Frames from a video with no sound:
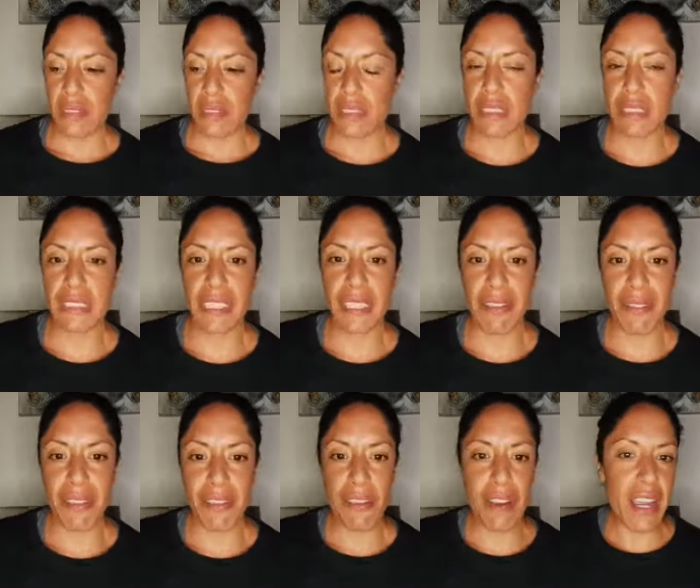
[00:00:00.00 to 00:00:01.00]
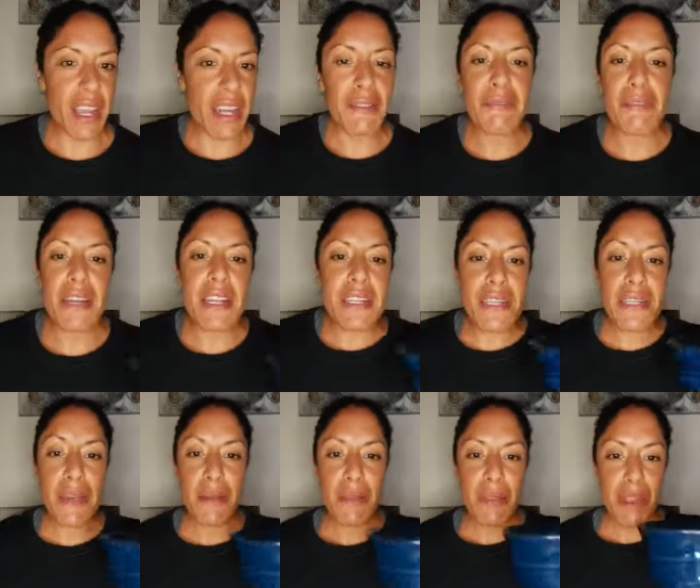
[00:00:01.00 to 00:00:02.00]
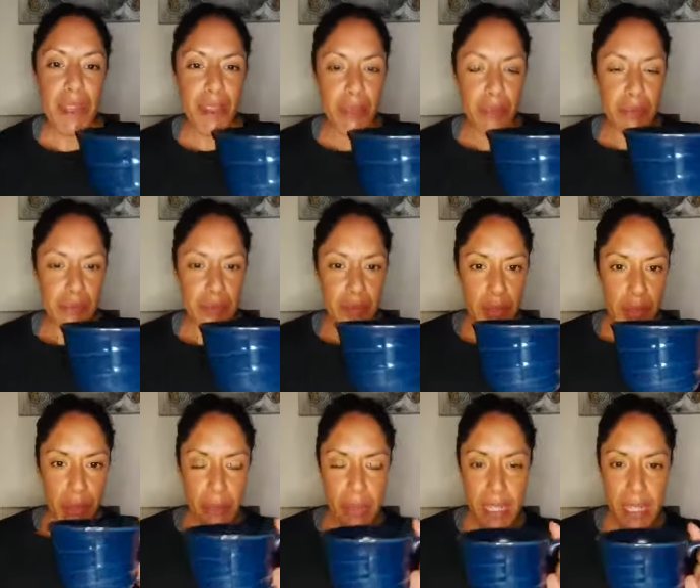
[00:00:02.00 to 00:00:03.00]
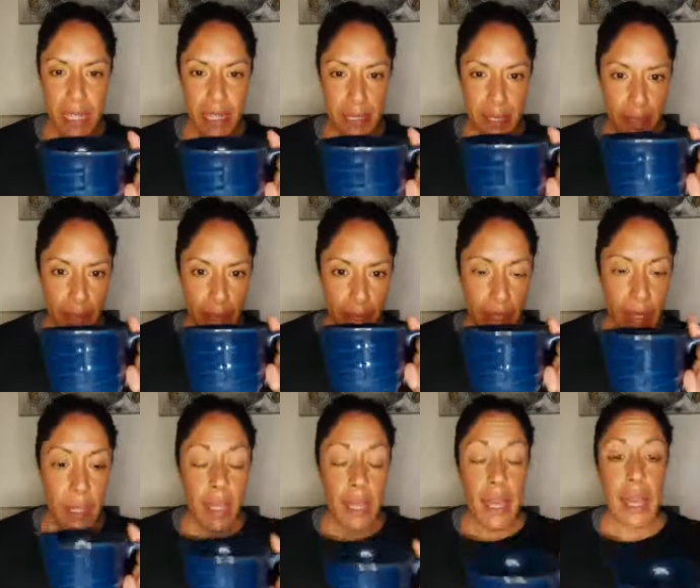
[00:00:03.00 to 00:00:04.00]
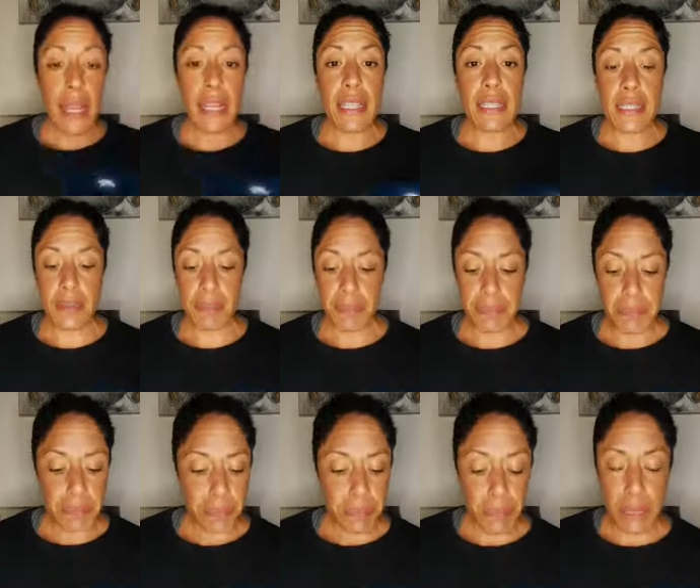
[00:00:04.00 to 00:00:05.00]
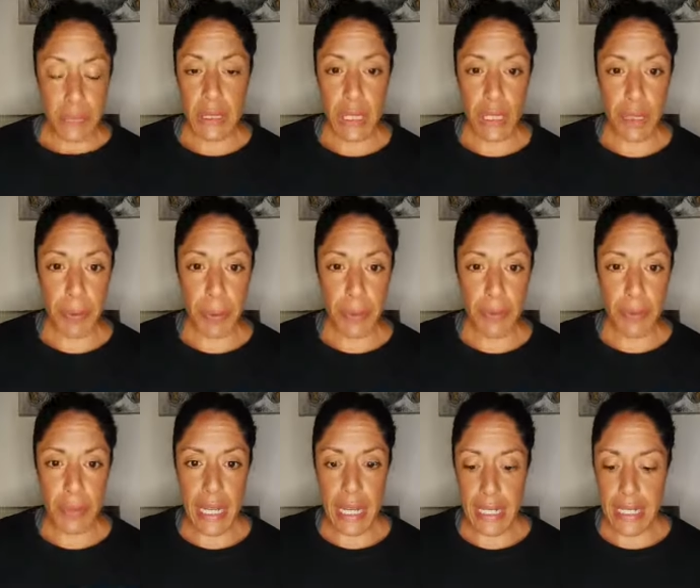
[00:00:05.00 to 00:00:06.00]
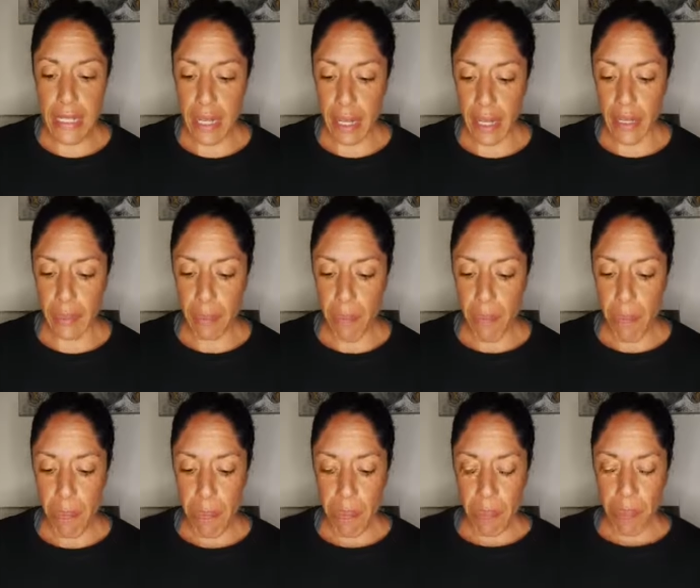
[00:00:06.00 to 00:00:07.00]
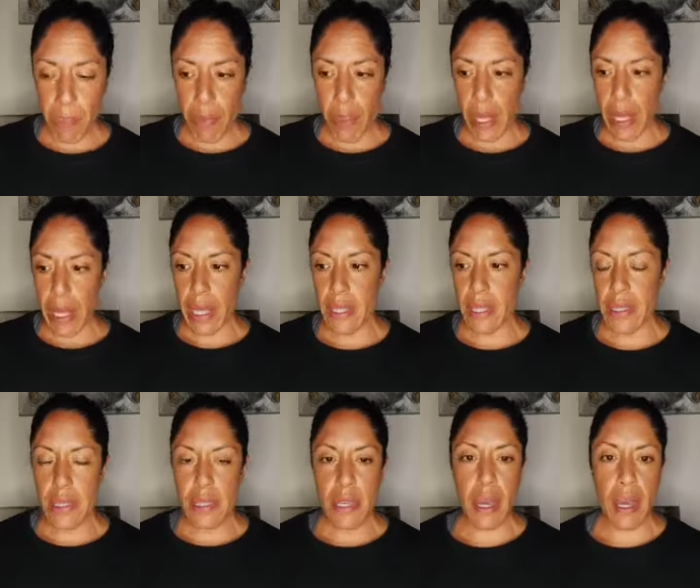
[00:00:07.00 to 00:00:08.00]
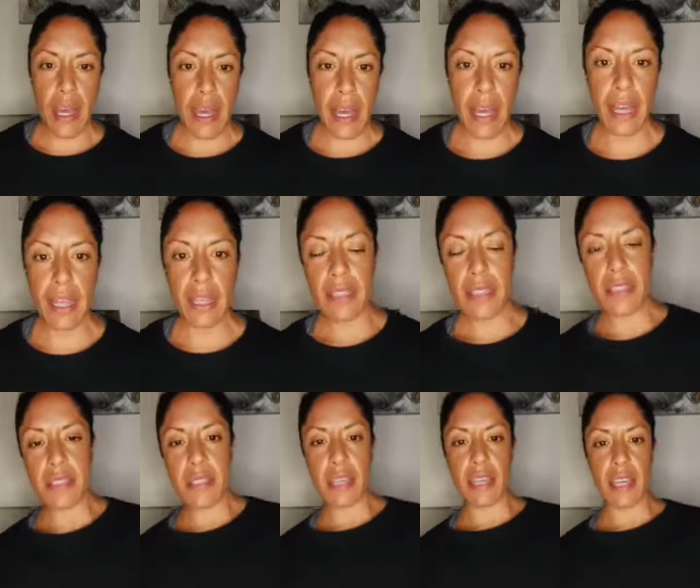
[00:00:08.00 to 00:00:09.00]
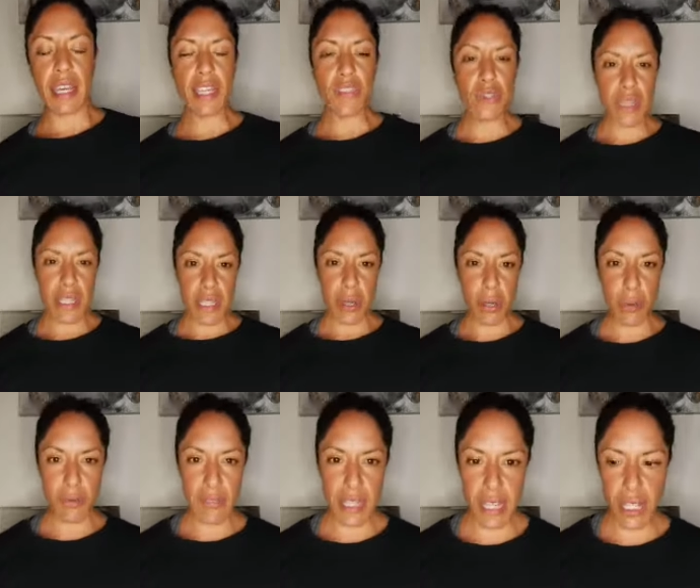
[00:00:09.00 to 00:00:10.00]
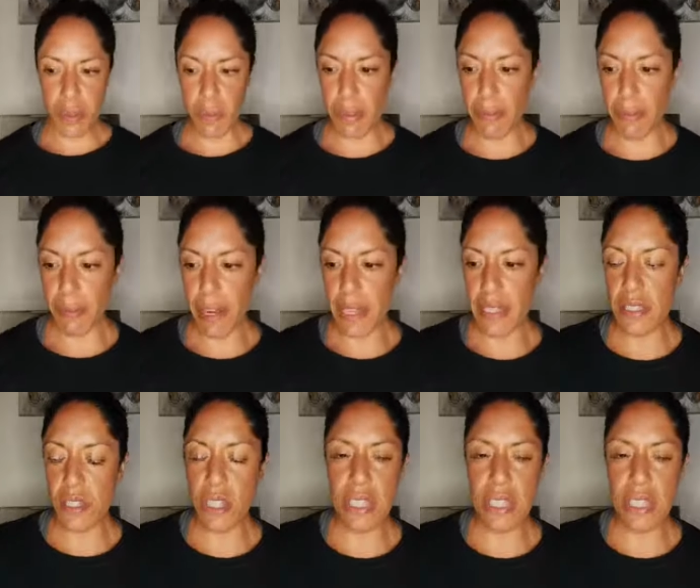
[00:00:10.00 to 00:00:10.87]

Just see if there are any friends out there want to listen to me. Hey, listen, such a beautiful day today. And uh, I had an interesting conversation with a friend.